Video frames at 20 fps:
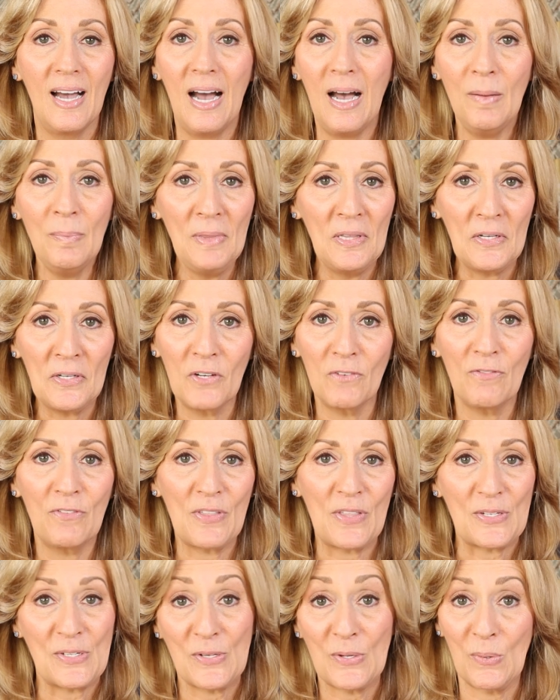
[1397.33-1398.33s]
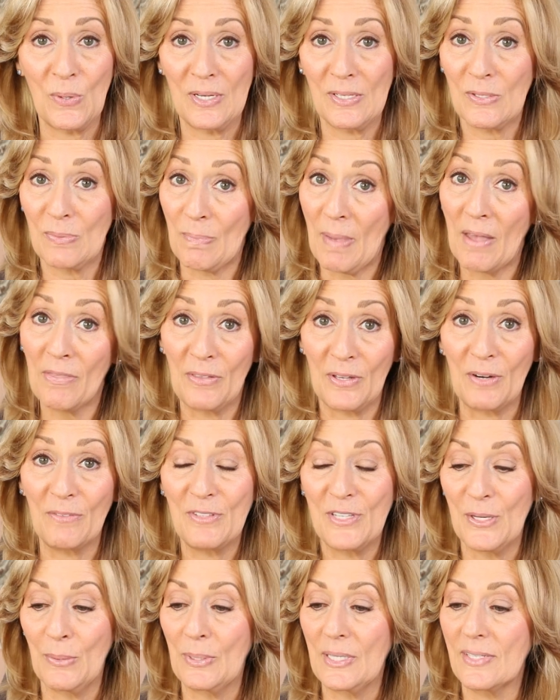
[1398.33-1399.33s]
I'm looking for the shortest method
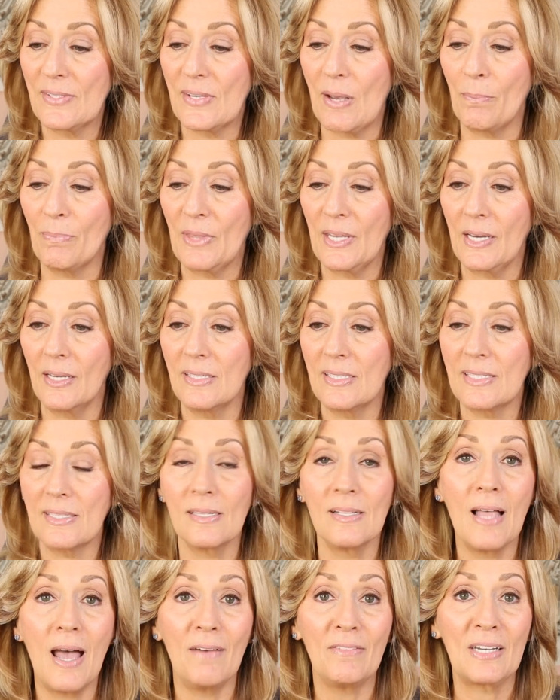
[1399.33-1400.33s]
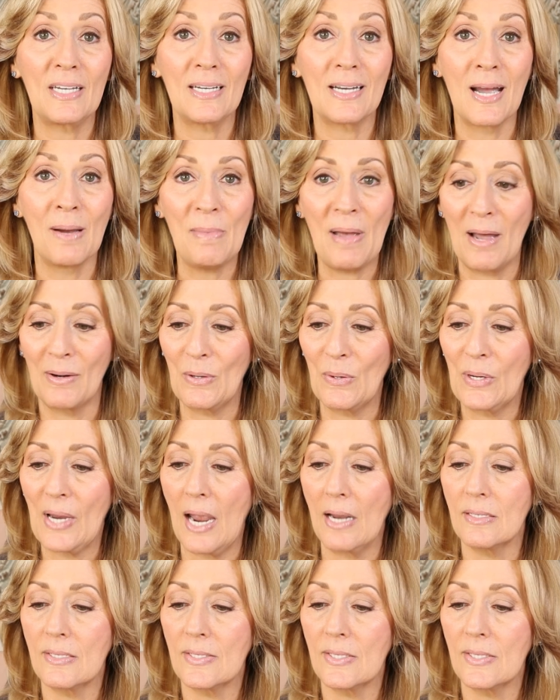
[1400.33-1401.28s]
of doing something and still having it come out okay.